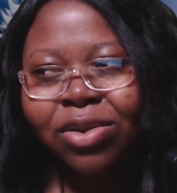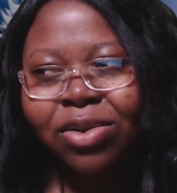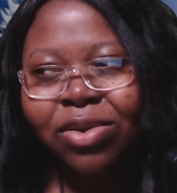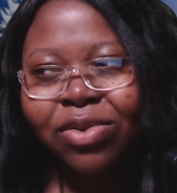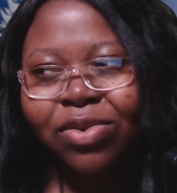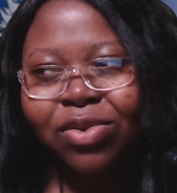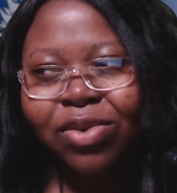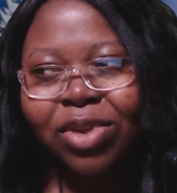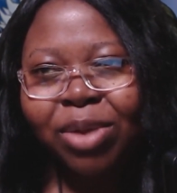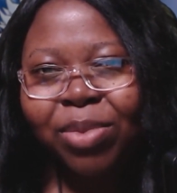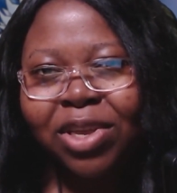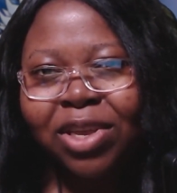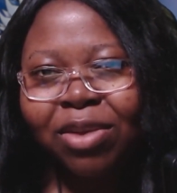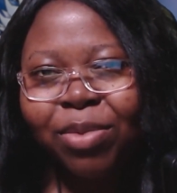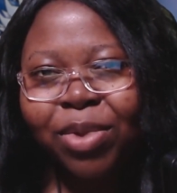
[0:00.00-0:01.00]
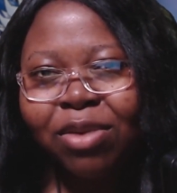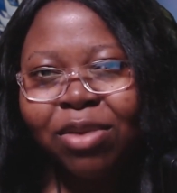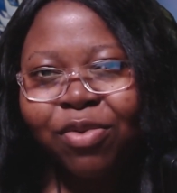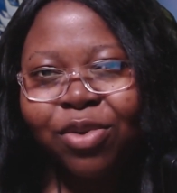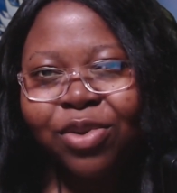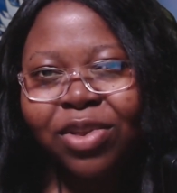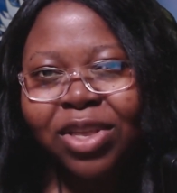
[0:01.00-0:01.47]
So that must have been the
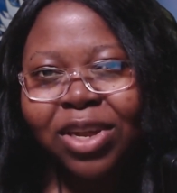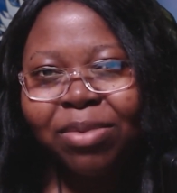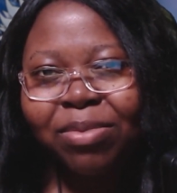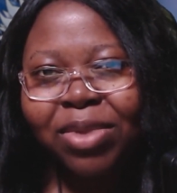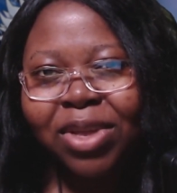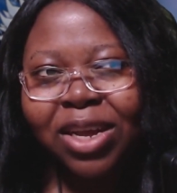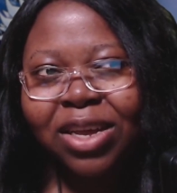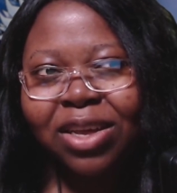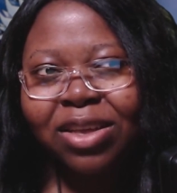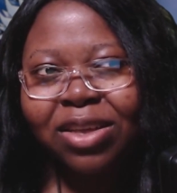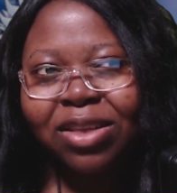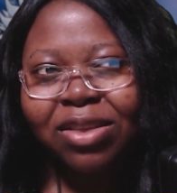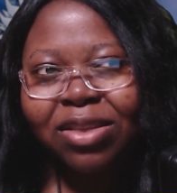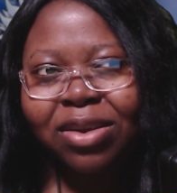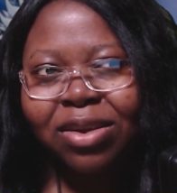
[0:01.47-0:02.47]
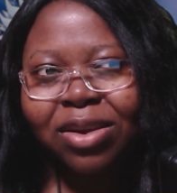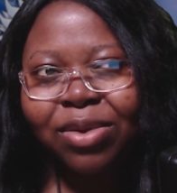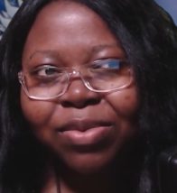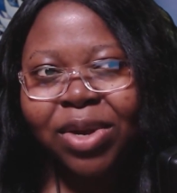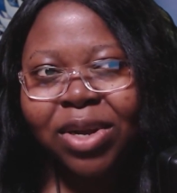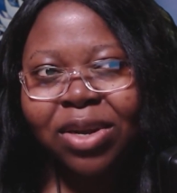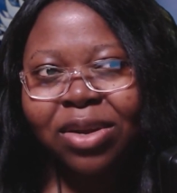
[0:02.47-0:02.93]
first time that he's done it,
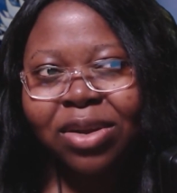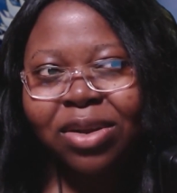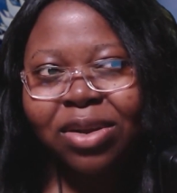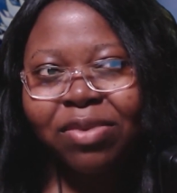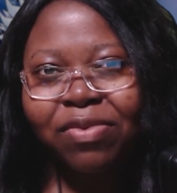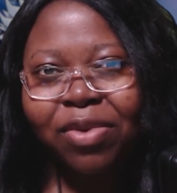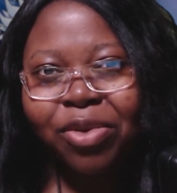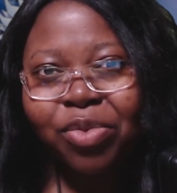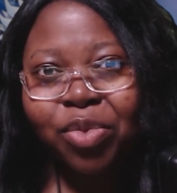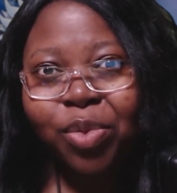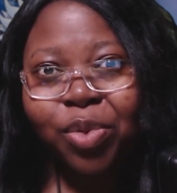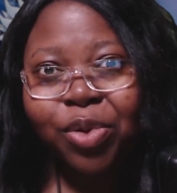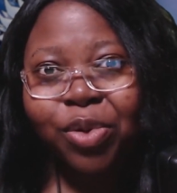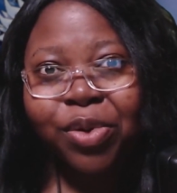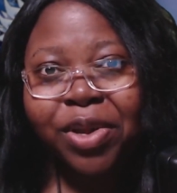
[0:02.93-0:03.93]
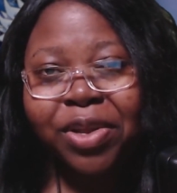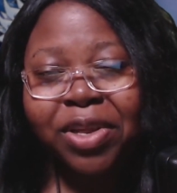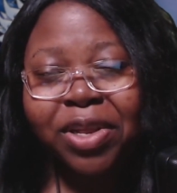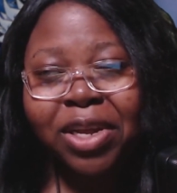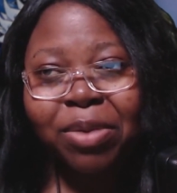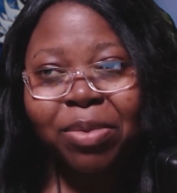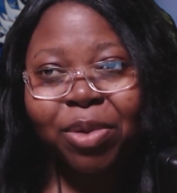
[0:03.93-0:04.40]
right? If I remember
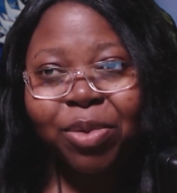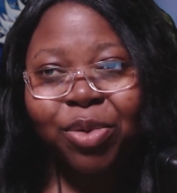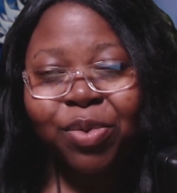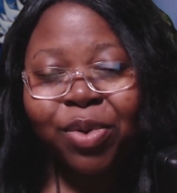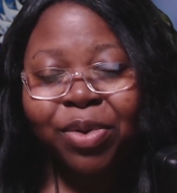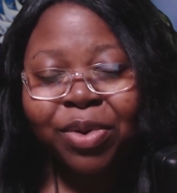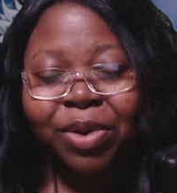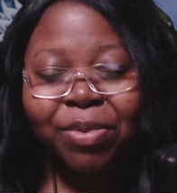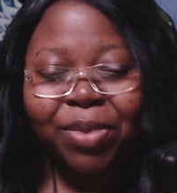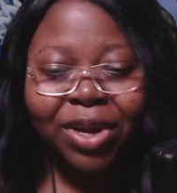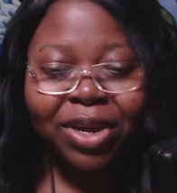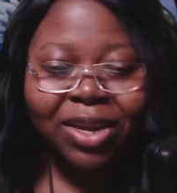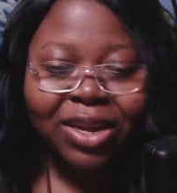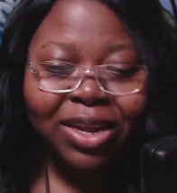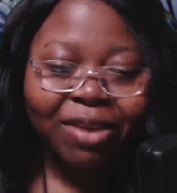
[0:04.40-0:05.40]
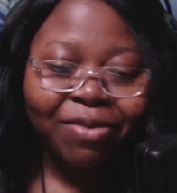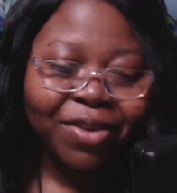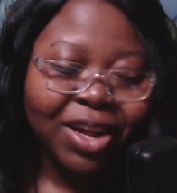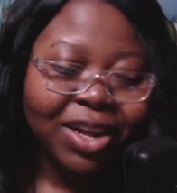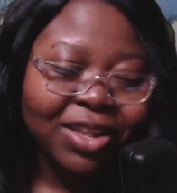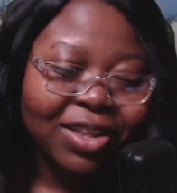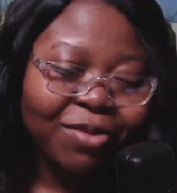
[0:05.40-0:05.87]
correctly, I might be wrong, but I feel
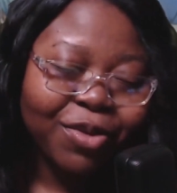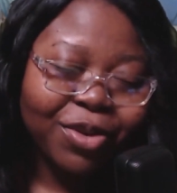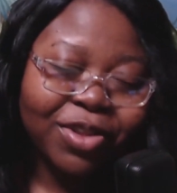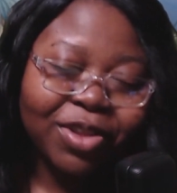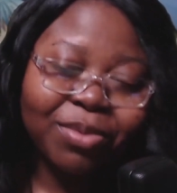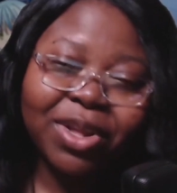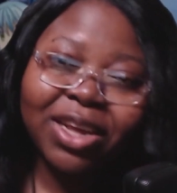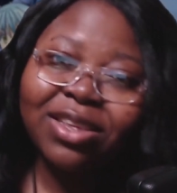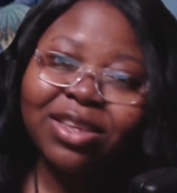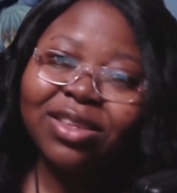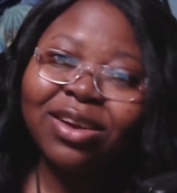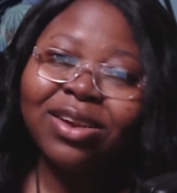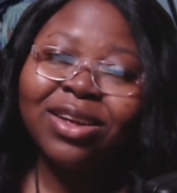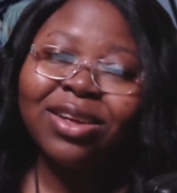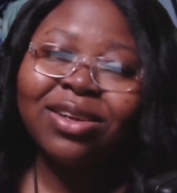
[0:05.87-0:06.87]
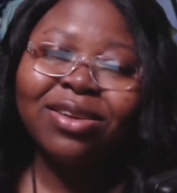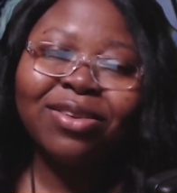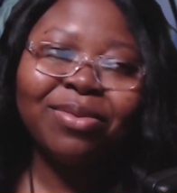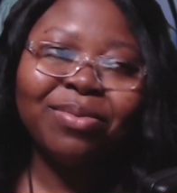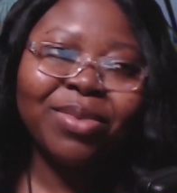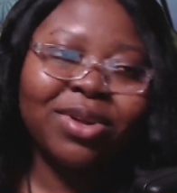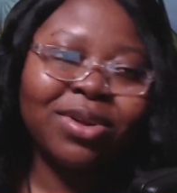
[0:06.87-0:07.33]
like it's the first time that he's done it.
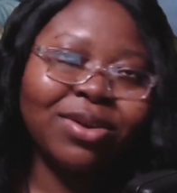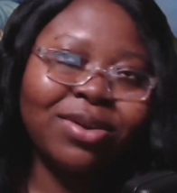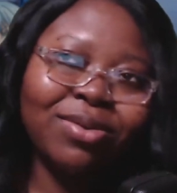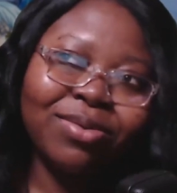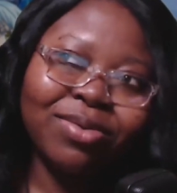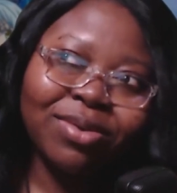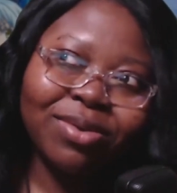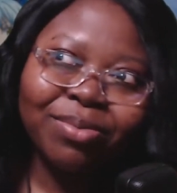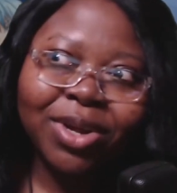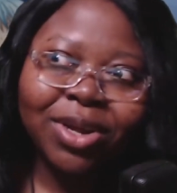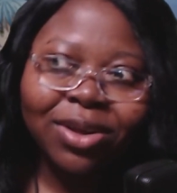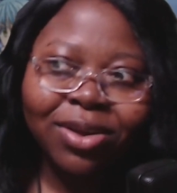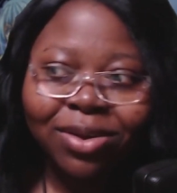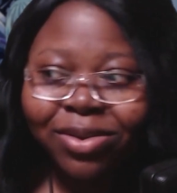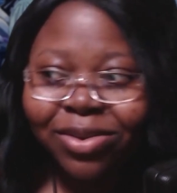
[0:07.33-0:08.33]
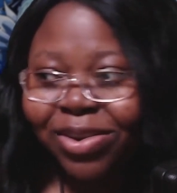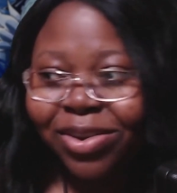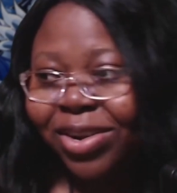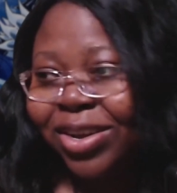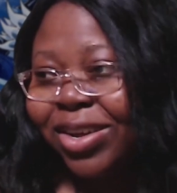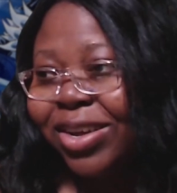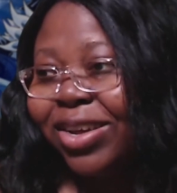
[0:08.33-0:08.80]
I'm like, oh my gosh.
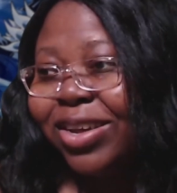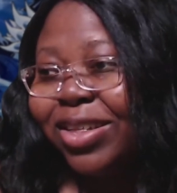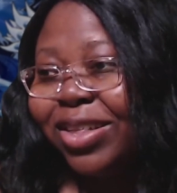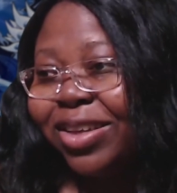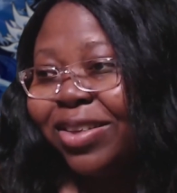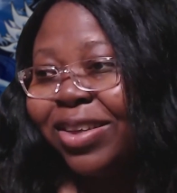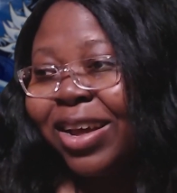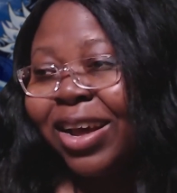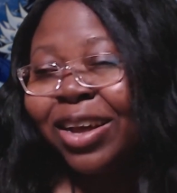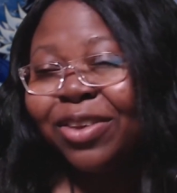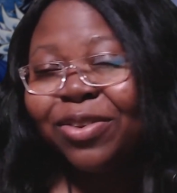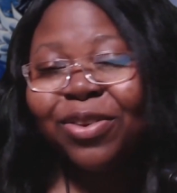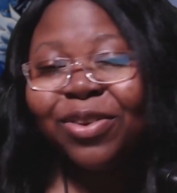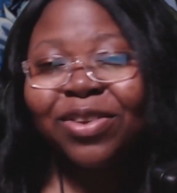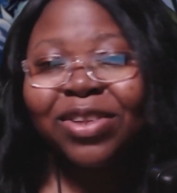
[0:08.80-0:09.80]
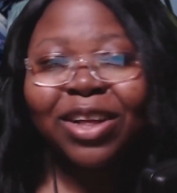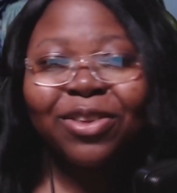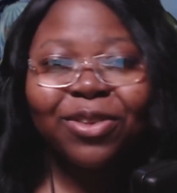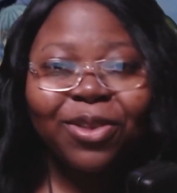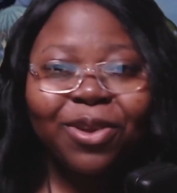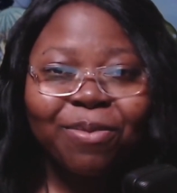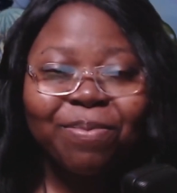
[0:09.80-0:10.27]
This guy is just like
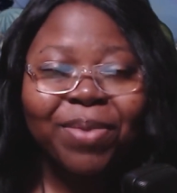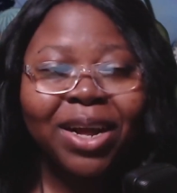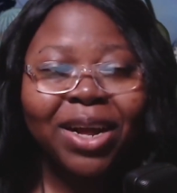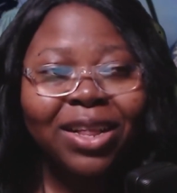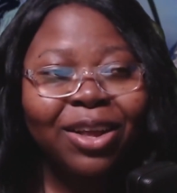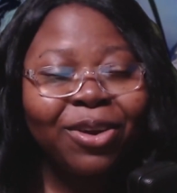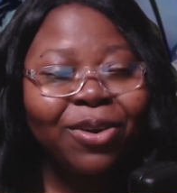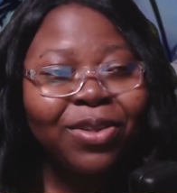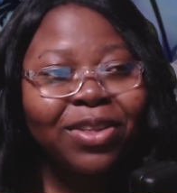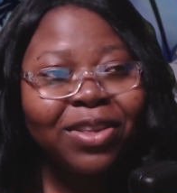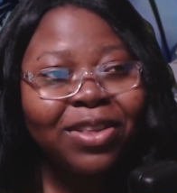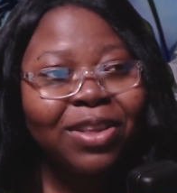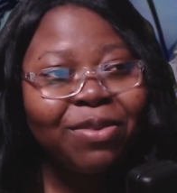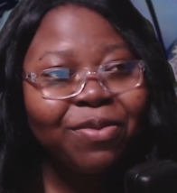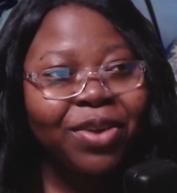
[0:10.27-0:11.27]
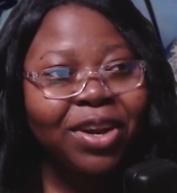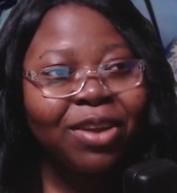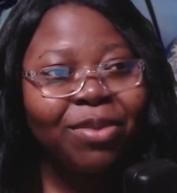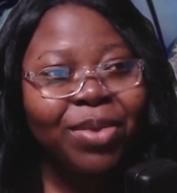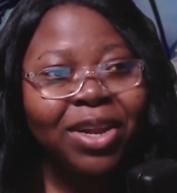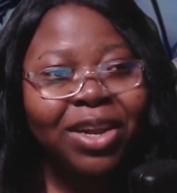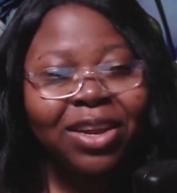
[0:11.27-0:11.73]
stockpiling all these different
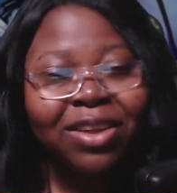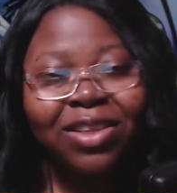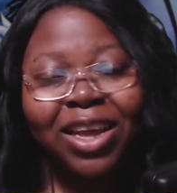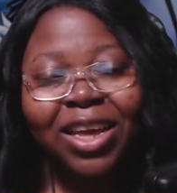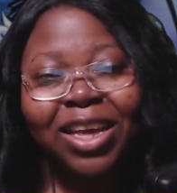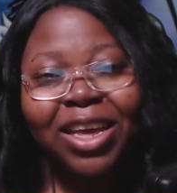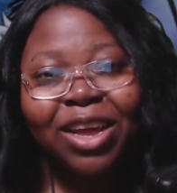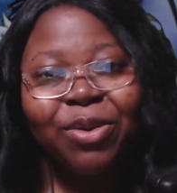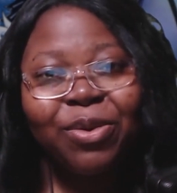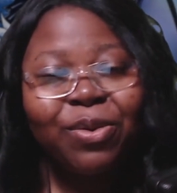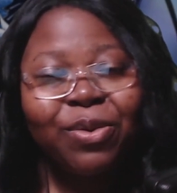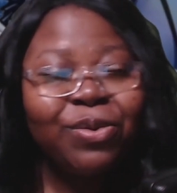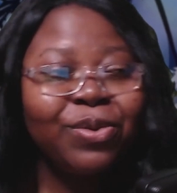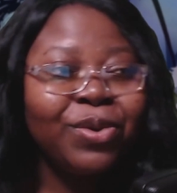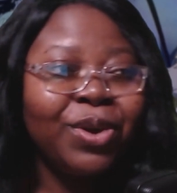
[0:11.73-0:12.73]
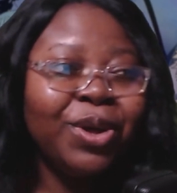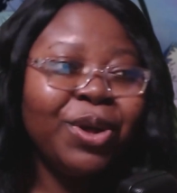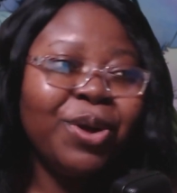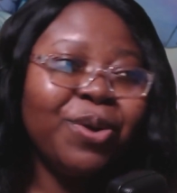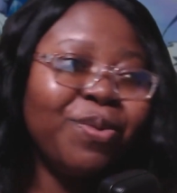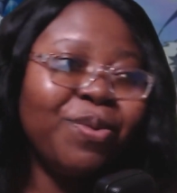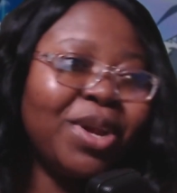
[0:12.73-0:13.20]
abilities that he can use
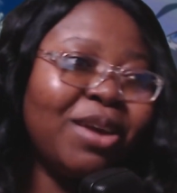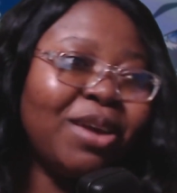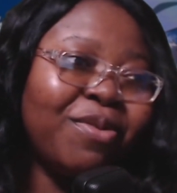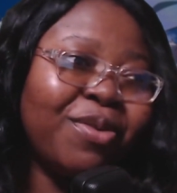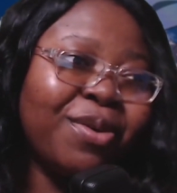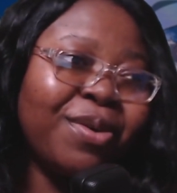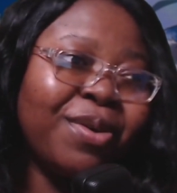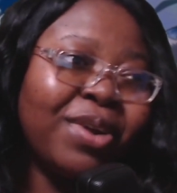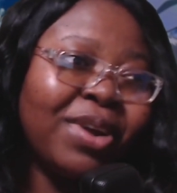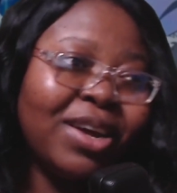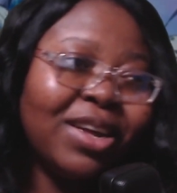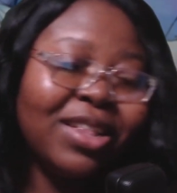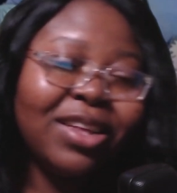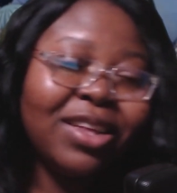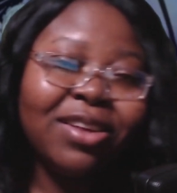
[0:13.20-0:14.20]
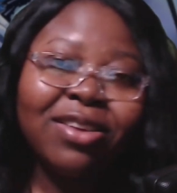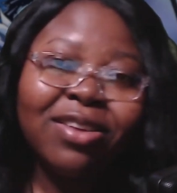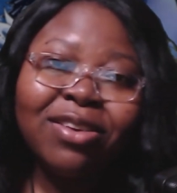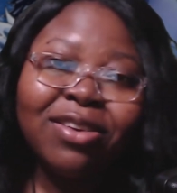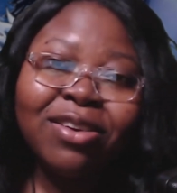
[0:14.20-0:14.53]
whenever the